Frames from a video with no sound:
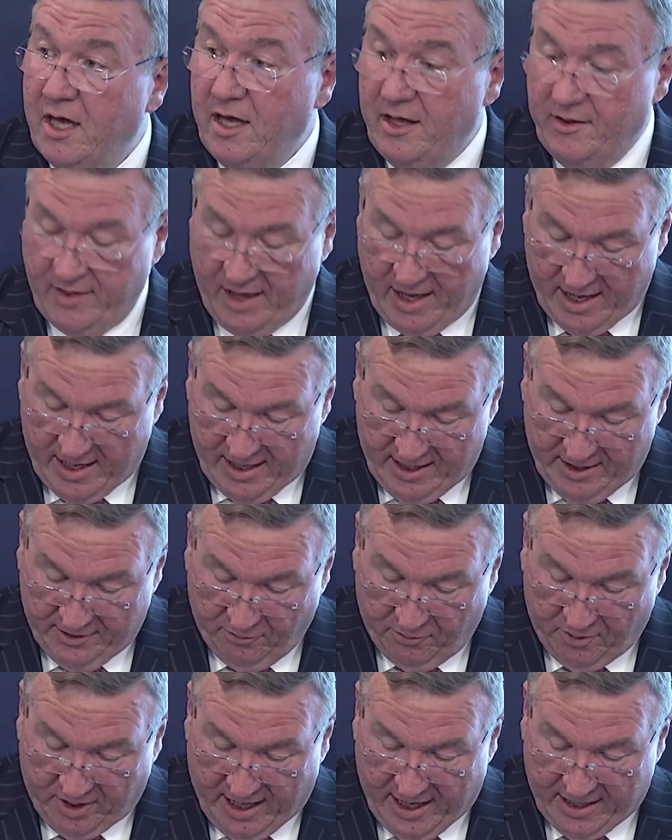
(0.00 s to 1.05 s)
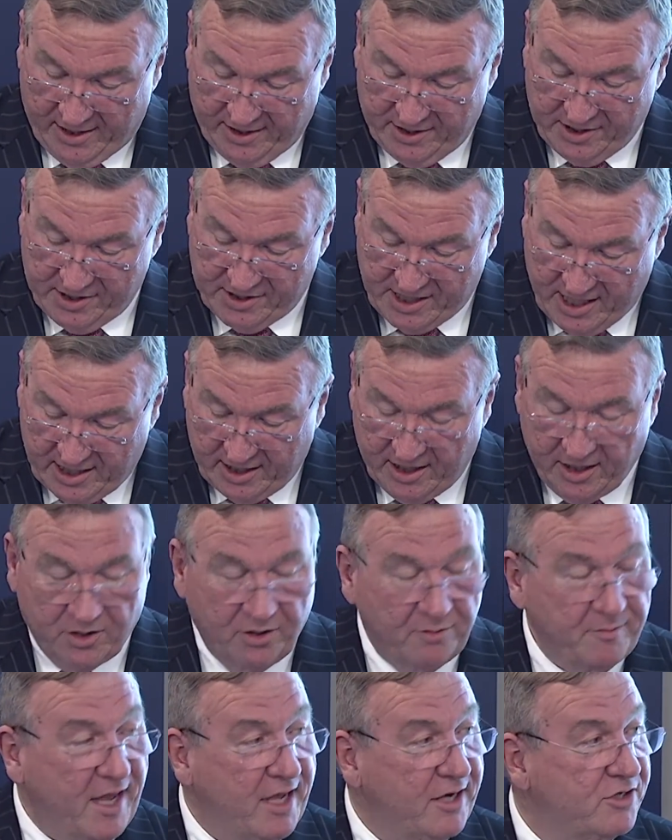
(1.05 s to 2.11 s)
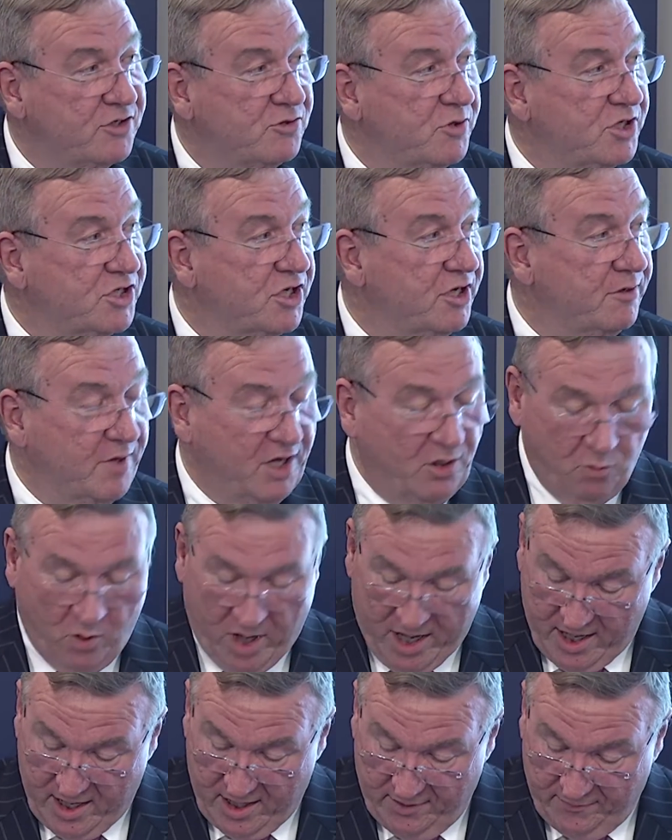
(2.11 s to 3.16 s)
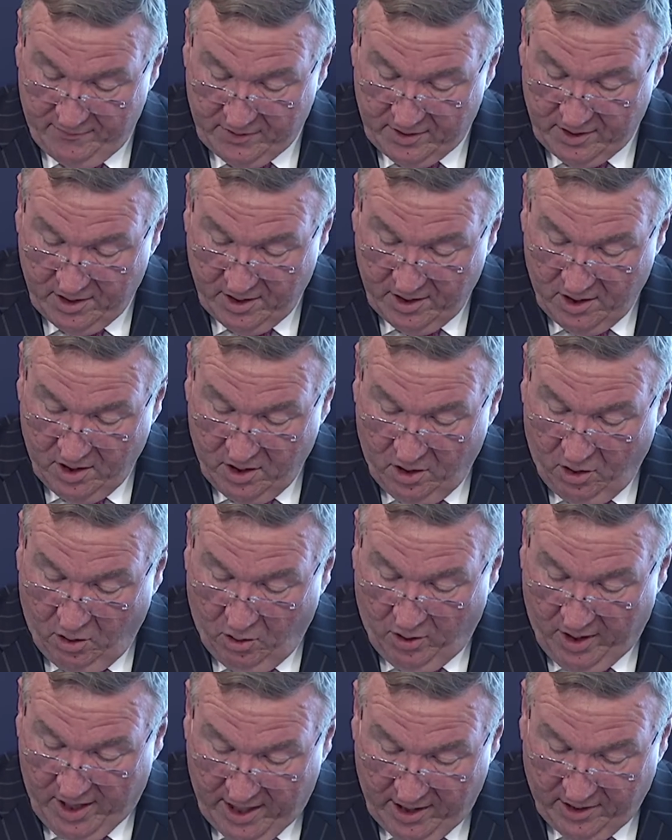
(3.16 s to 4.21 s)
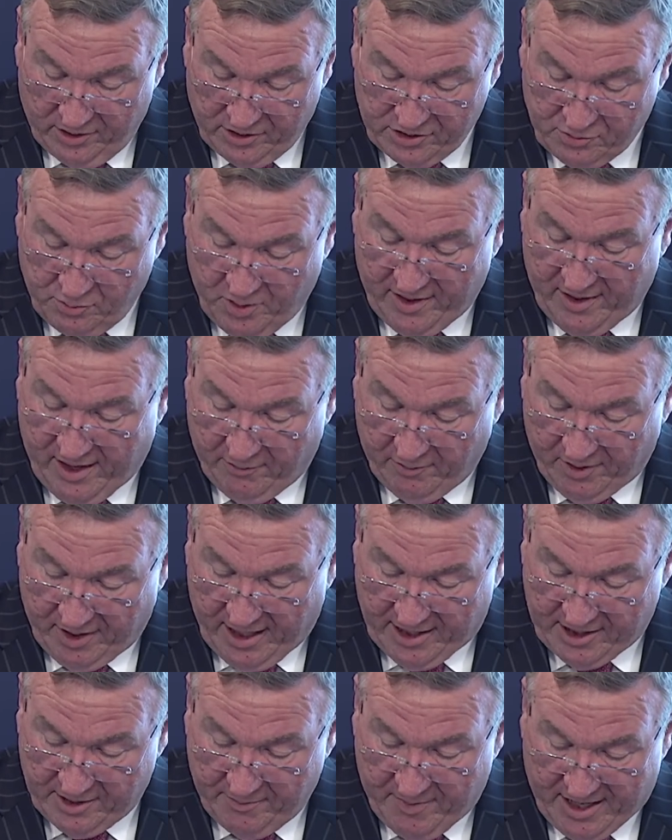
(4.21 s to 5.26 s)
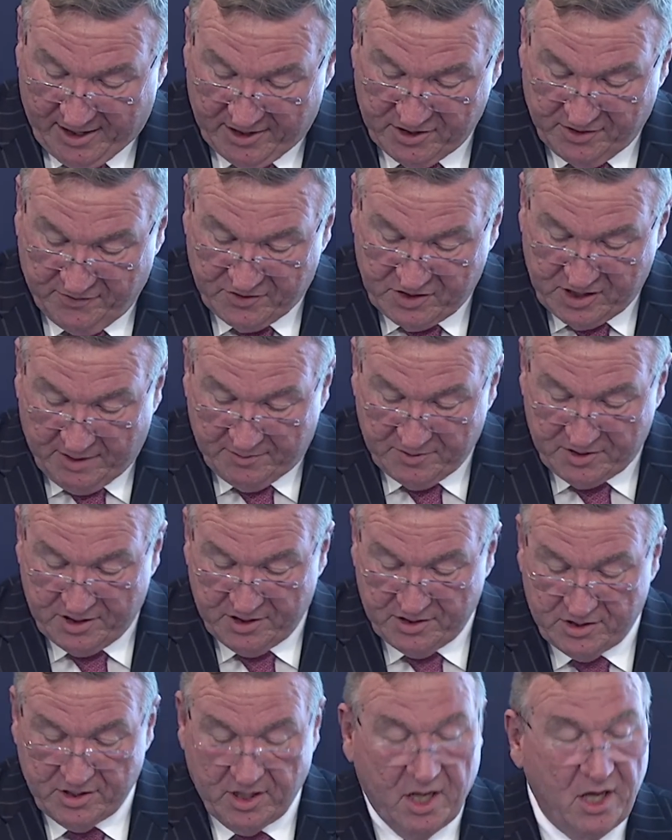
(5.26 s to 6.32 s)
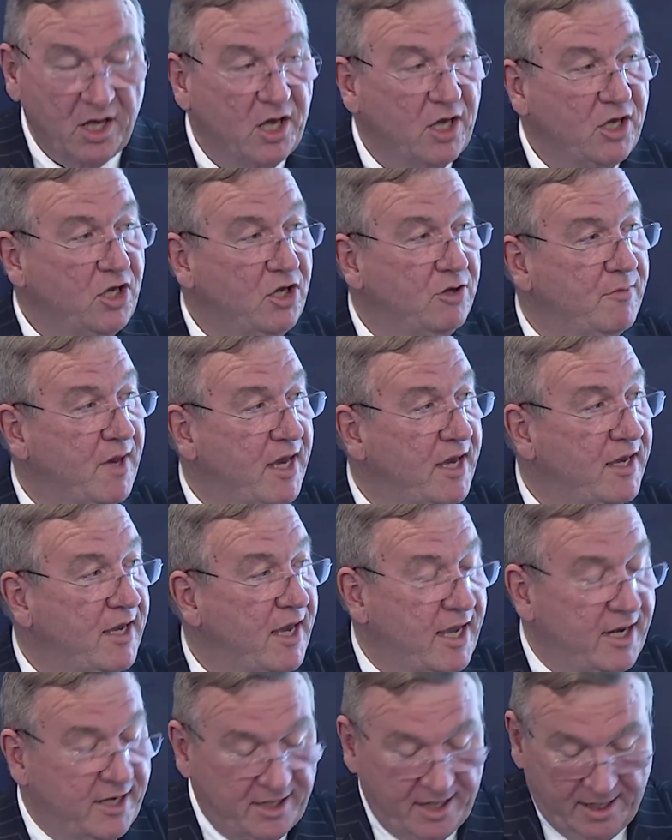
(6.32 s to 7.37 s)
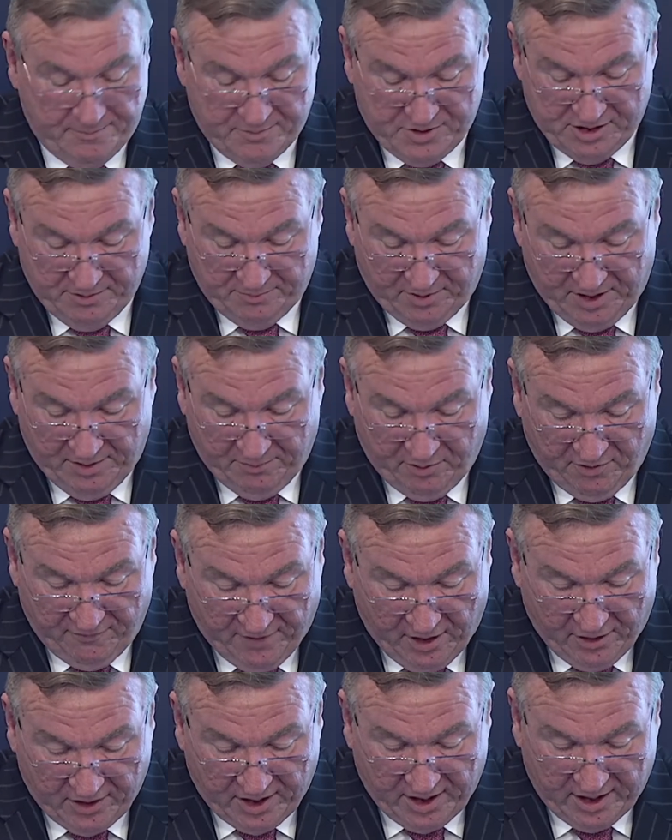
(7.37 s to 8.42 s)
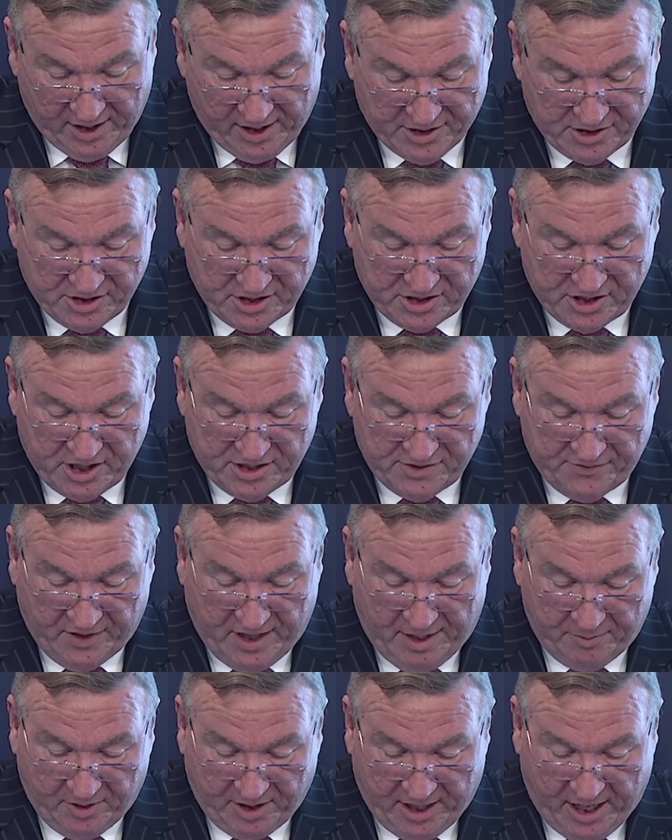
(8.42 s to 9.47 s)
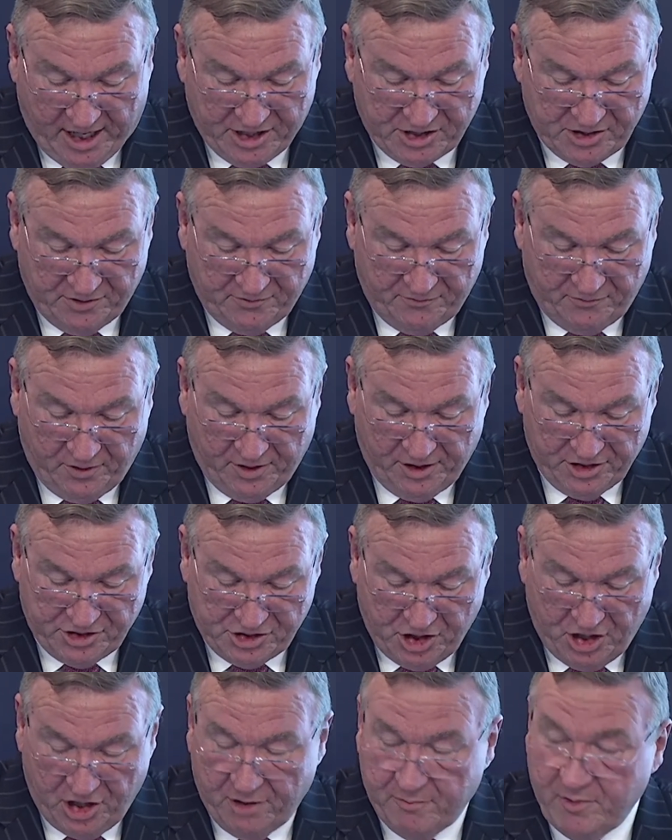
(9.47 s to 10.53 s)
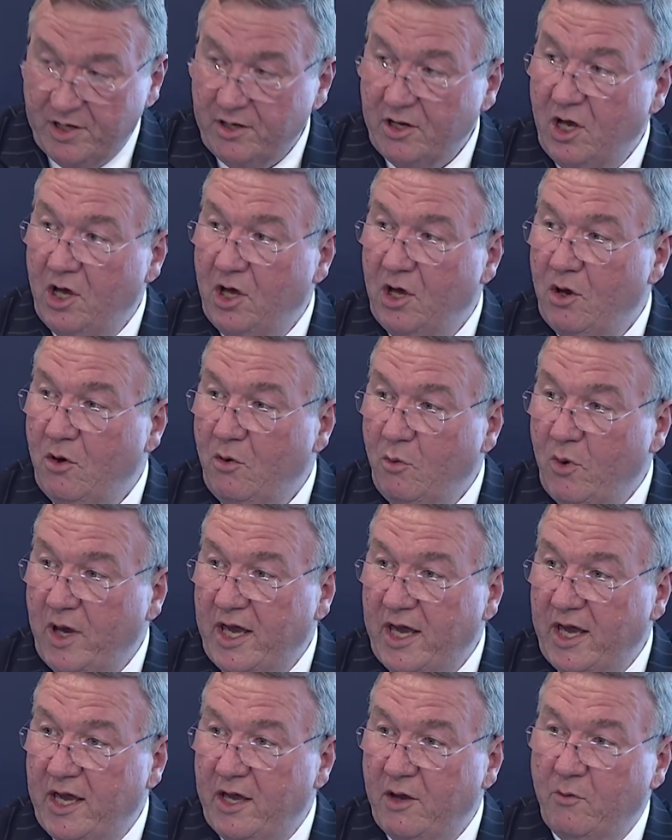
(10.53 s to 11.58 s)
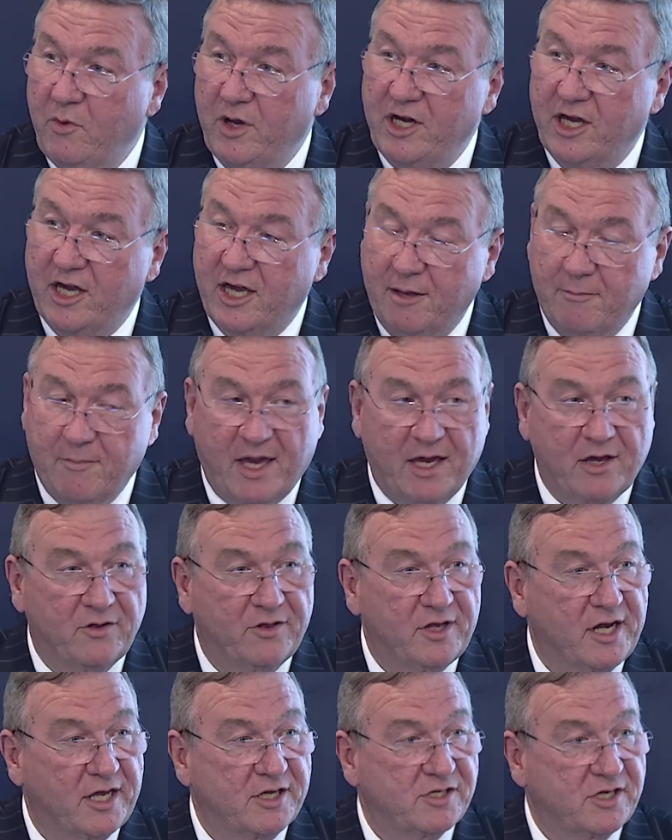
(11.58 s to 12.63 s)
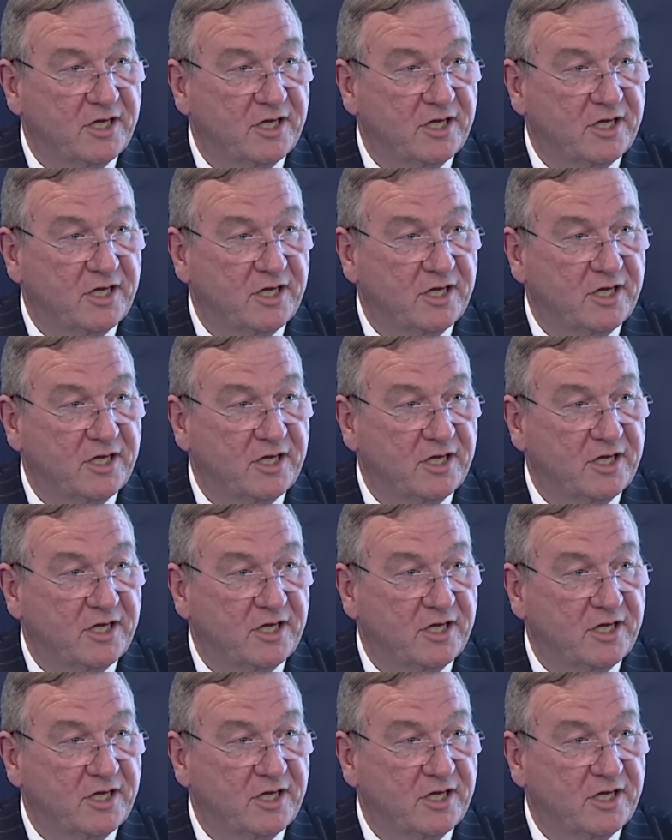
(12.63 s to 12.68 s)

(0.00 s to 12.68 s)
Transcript: They are either related to technical matters which can be waived, or else, where they relate to matters of substance, you may end up simply provoking a successful application for an adjournment where, when you come back on the next